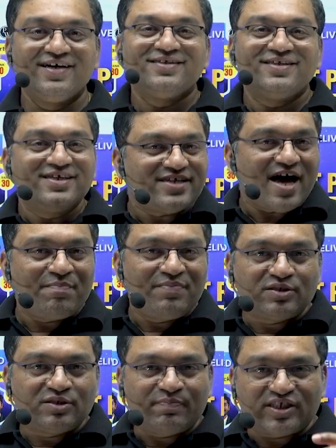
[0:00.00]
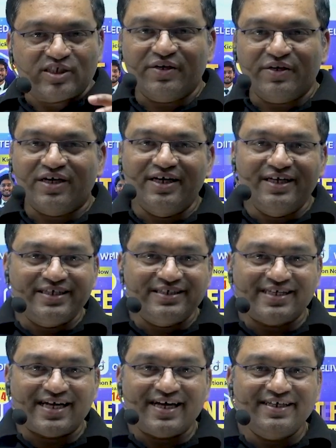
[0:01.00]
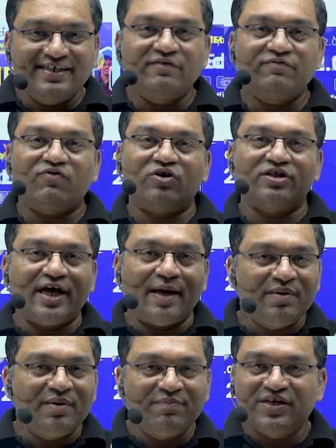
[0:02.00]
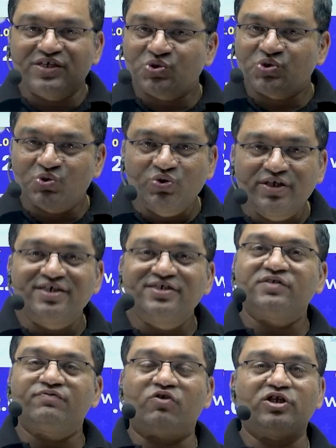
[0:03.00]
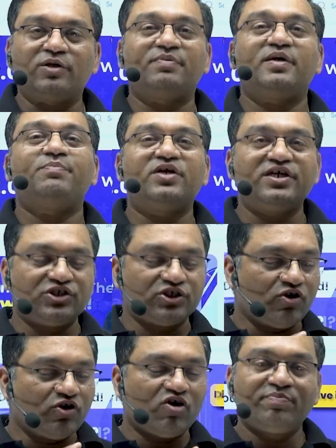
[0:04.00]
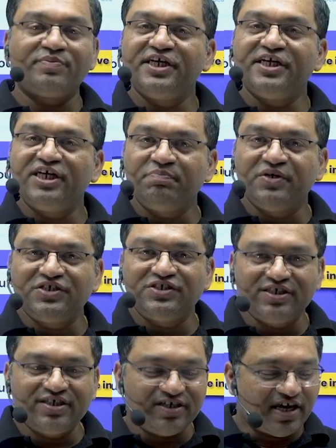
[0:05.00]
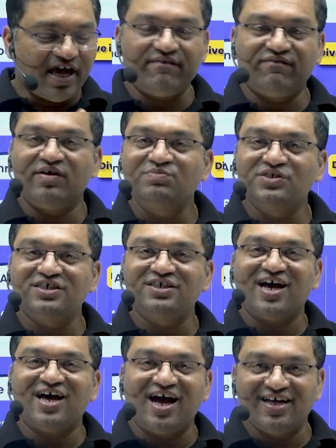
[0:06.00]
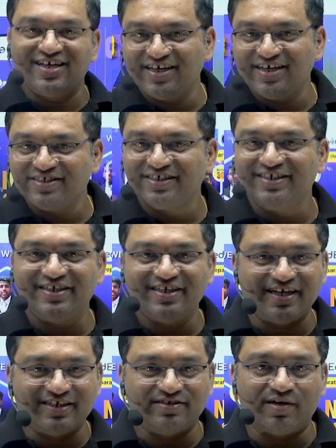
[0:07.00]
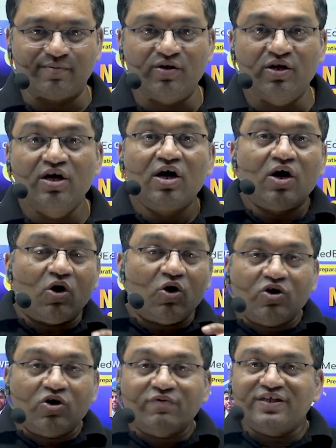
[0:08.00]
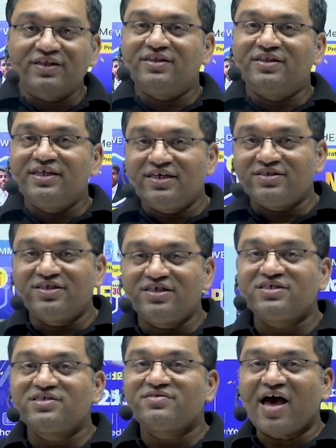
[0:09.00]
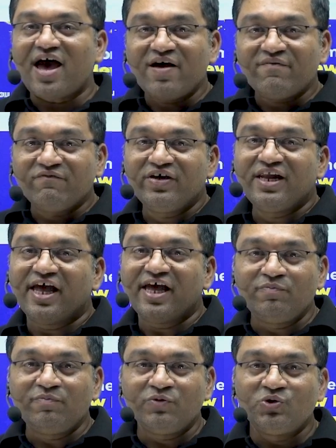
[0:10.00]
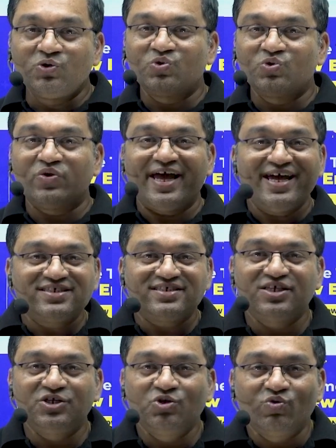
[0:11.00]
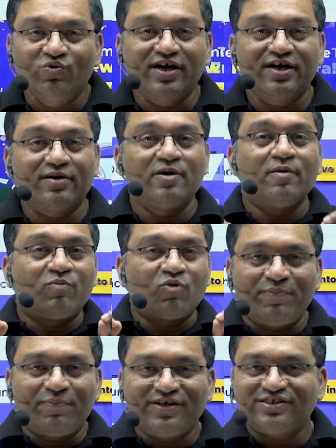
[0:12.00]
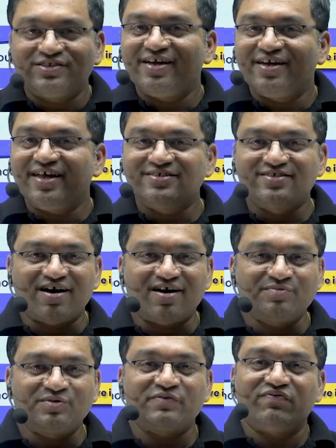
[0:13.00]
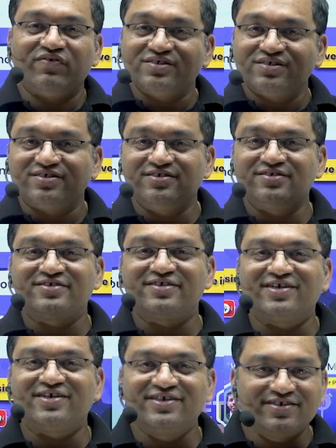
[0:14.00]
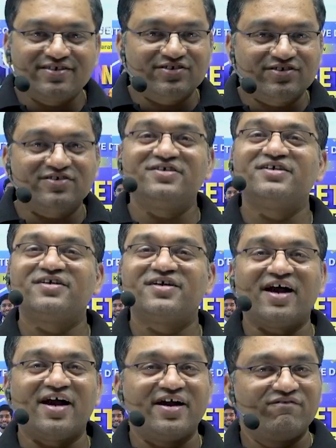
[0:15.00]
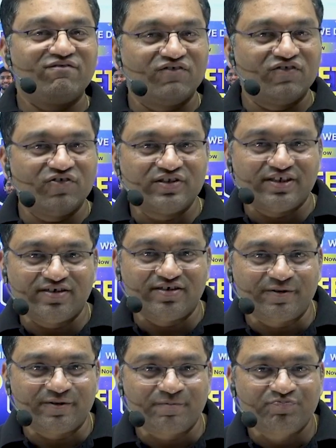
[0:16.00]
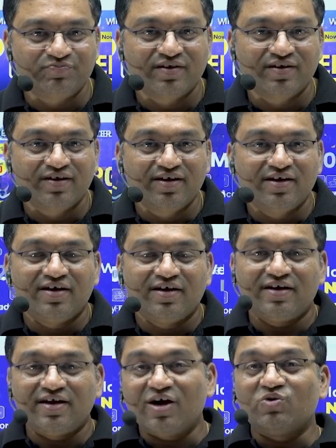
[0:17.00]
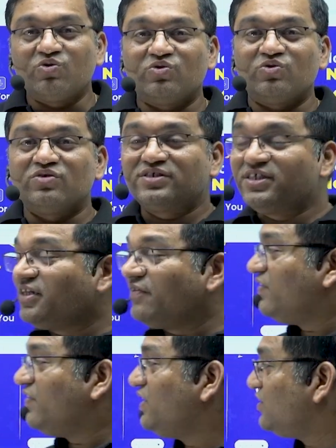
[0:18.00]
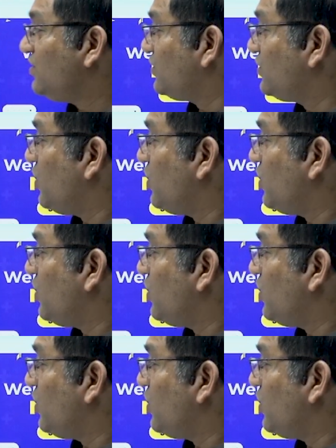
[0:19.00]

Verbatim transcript: This app is specifically designed for the M B B S students for the preparation of NEET P G, F M G, I N I C T exam. Along with this, this app will help you to ace in your professional exams, first year, second year, third year and fourth year. Now, see the features.